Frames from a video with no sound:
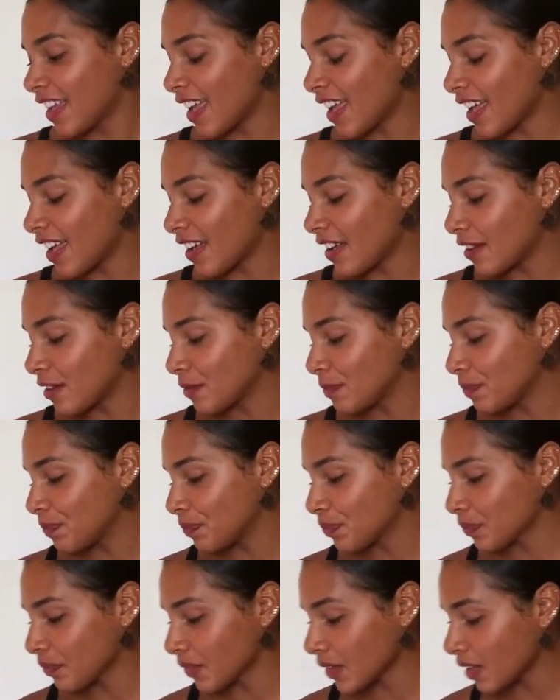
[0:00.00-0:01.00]

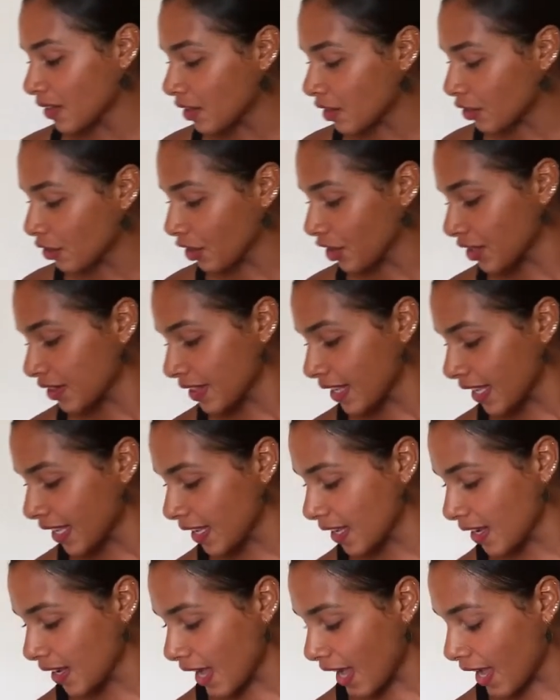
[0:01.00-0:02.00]
The third
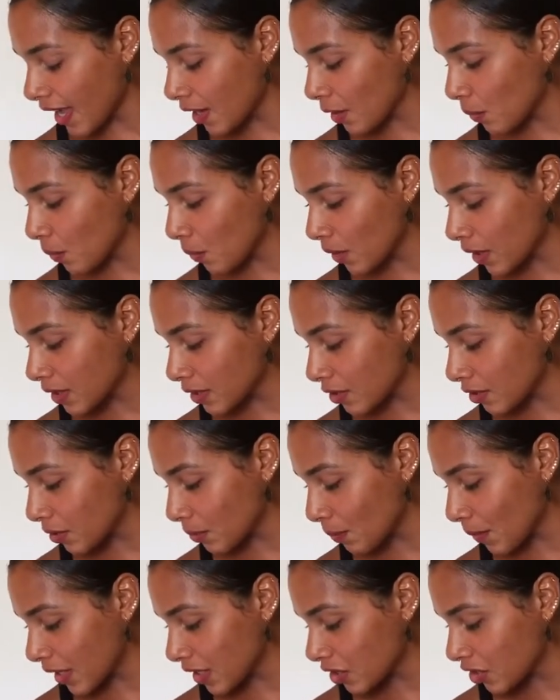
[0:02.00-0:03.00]
thing I want to
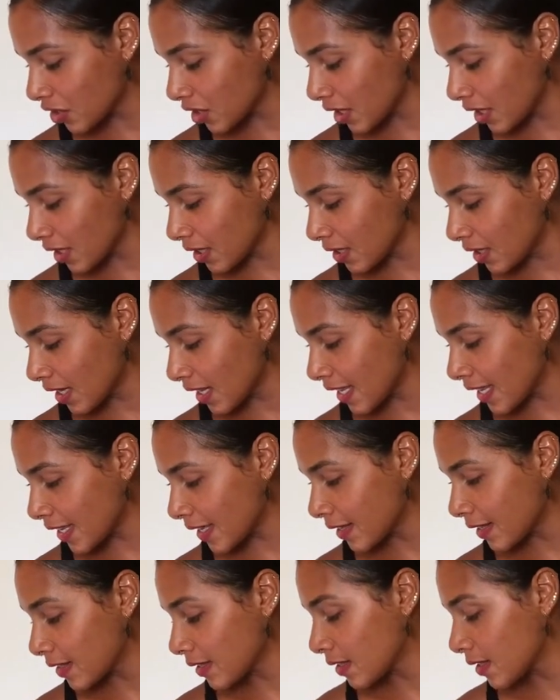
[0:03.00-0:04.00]
mention
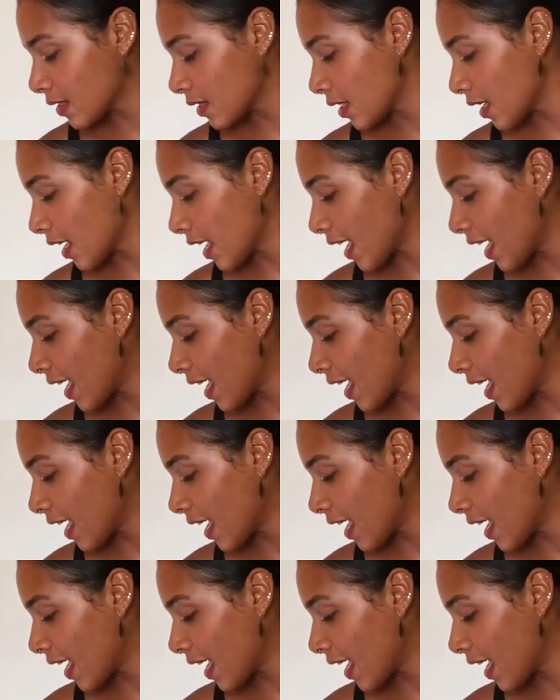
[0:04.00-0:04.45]
is